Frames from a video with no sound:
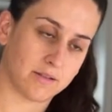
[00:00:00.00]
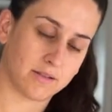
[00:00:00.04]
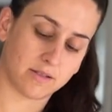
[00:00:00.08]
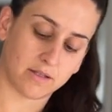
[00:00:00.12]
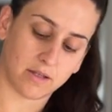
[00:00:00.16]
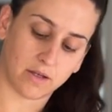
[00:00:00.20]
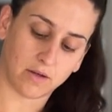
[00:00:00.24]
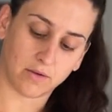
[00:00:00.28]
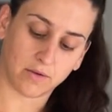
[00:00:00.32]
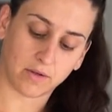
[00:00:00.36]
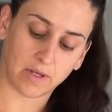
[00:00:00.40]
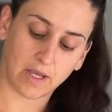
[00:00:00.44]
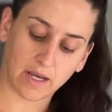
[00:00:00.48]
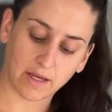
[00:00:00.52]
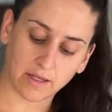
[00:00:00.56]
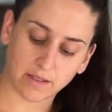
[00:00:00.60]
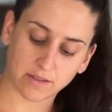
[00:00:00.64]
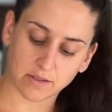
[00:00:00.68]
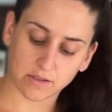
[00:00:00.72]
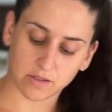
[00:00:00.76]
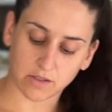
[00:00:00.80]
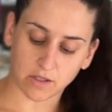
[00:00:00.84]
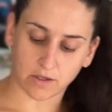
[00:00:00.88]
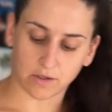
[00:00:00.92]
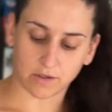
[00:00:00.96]
so getting
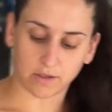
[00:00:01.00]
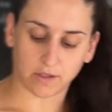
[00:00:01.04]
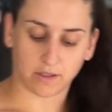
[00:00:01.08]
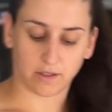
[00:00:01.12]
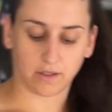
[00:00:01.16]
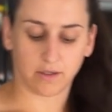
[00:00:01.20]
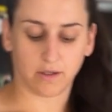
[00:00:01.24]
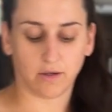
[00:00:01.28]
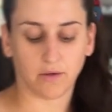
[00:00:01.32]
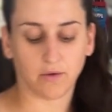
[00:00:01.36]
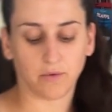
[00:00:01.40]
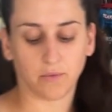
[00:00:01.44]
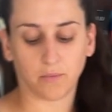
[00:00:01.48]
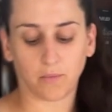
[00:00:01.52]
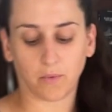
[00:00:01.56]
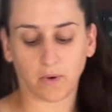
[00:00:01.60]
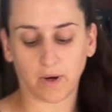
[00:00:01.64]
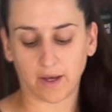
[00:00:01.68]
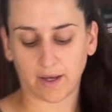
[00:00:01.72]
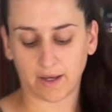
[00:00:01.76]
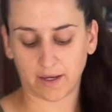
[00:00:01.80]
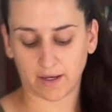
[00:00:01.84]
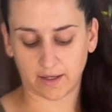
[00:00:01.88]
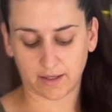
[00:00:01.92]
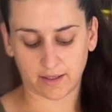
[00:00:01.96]
started.
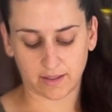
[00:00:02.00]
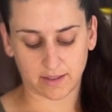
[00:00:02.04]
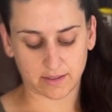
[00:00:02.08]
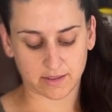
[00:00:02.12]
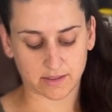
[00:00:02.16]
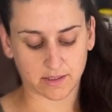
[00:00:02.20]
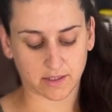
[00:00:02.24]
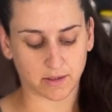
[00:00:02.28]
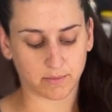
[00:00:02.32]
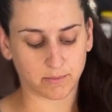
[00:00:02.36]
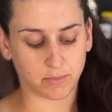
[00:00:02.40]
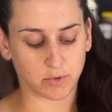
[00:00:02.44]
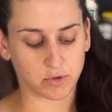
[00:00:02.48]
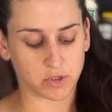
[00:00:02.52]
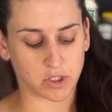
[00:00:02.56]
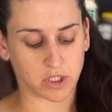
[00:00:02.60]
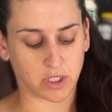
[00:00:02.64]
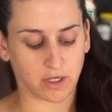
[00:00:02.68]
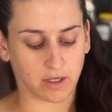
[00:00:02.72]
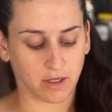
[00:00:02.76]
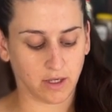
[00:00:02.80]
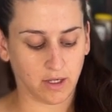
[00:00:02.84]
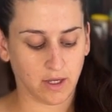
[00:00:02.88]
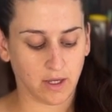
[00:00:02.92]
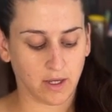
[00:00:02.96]
What is
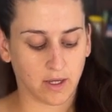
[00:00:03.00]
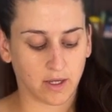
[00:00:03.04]
kombucha?